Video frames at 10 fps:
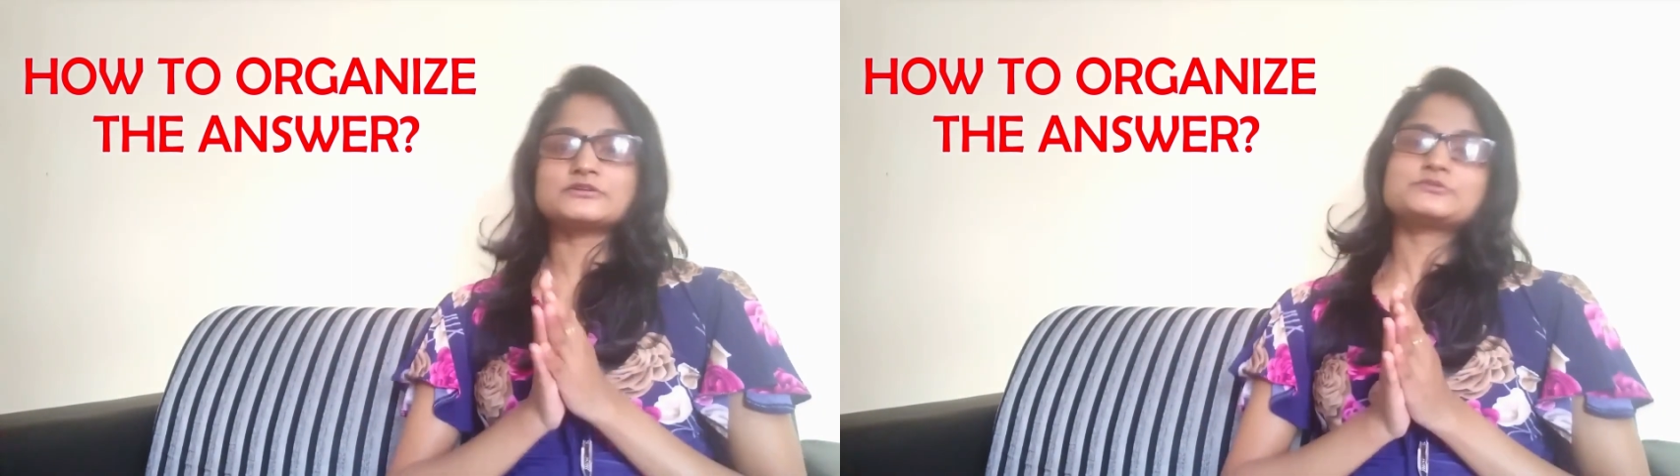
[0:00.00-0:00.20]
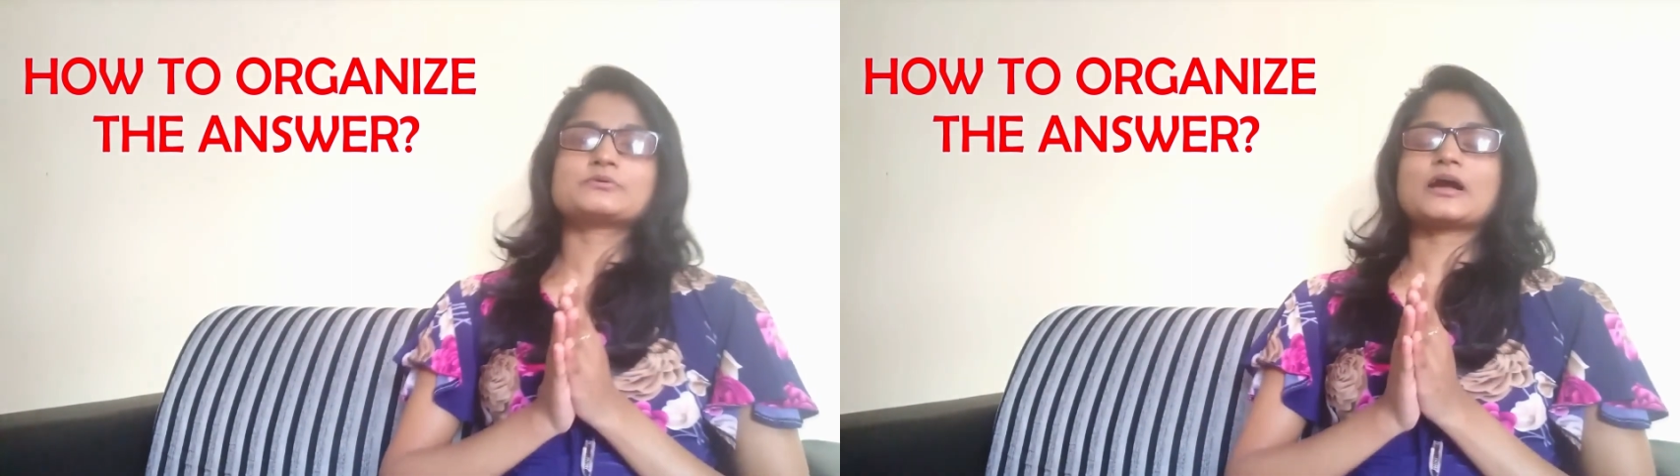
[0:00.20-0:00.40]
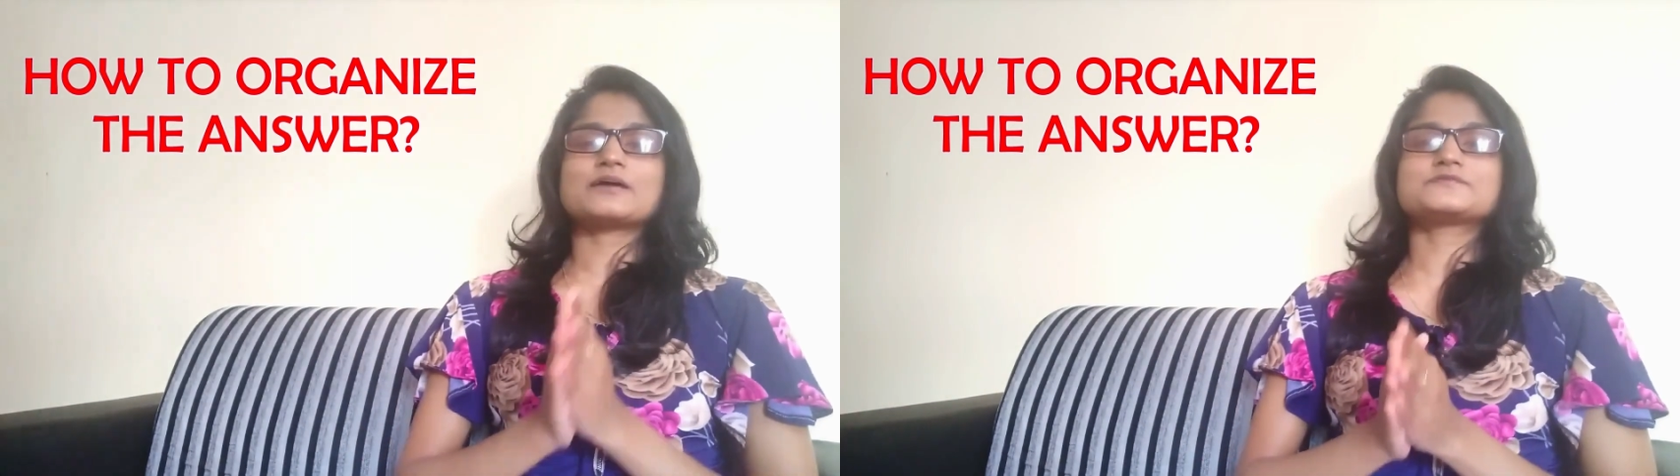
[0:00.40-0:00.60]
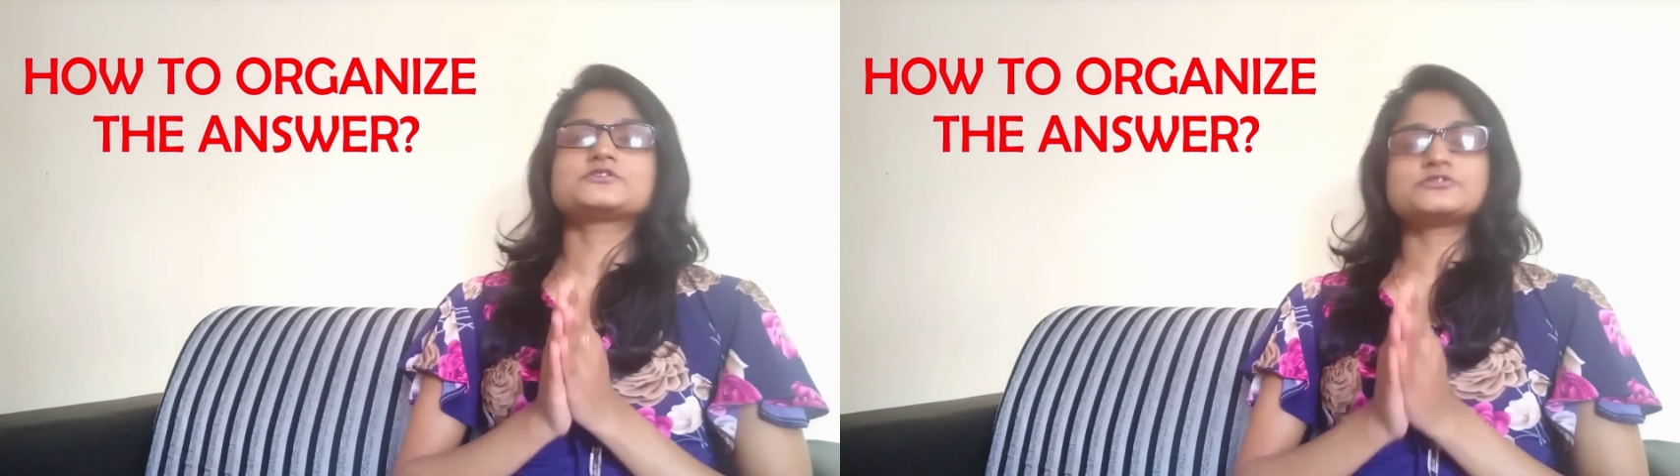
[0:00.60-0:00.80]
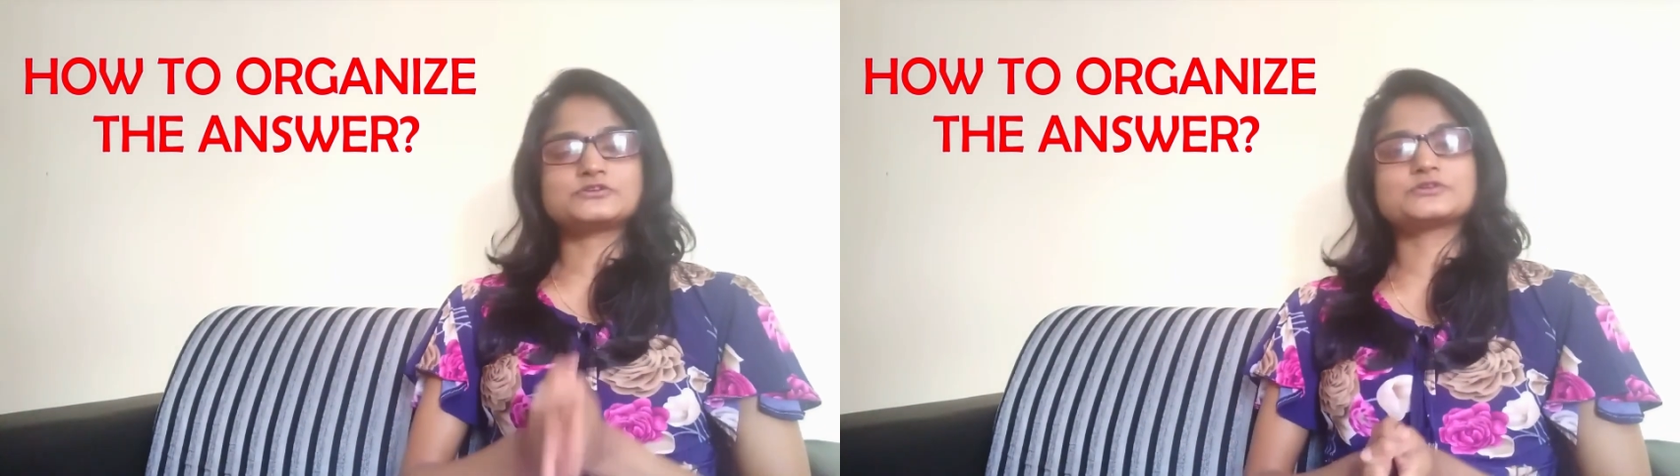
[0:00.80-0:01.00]
what you have
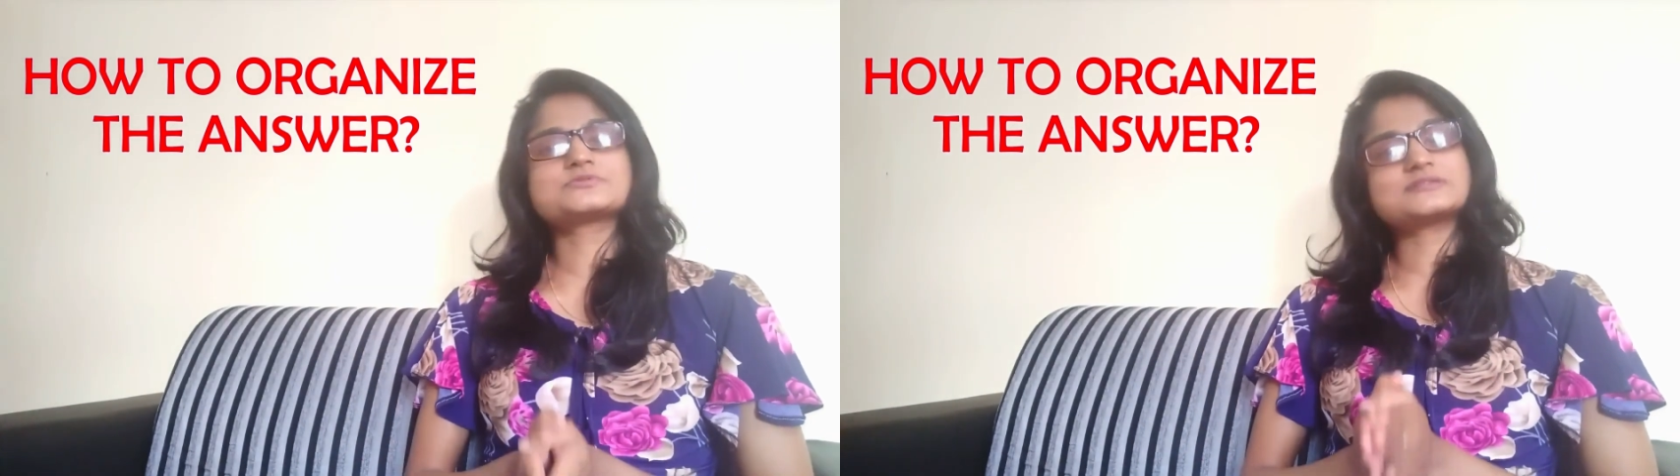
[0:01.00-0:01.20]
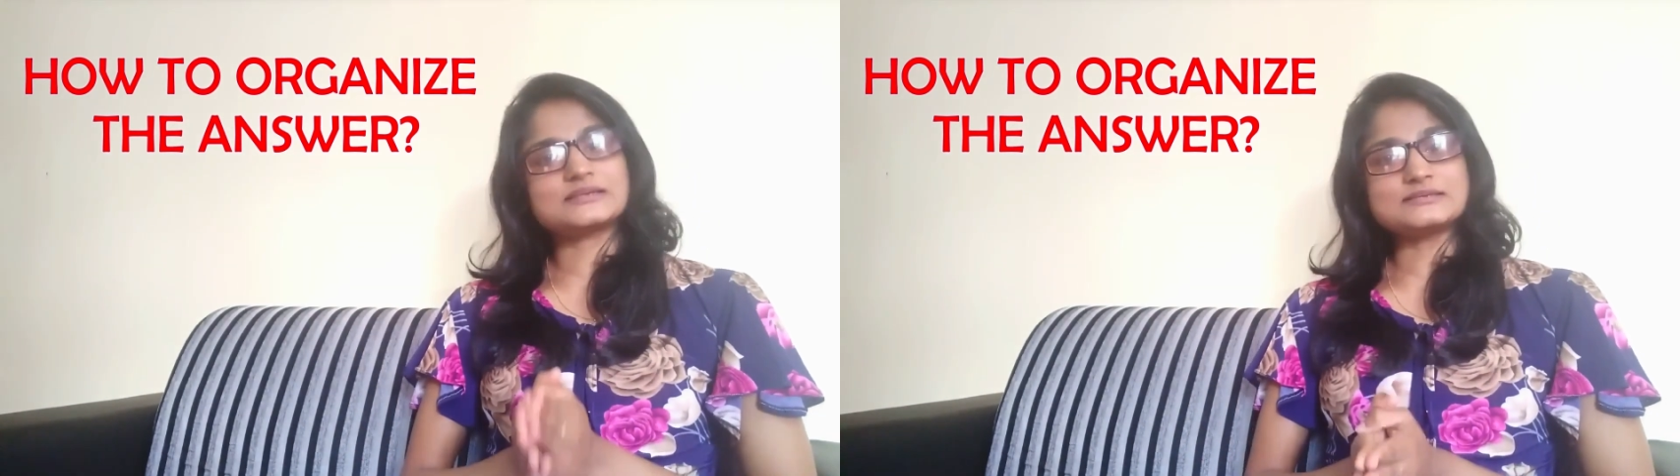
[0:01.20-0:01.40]
to introduce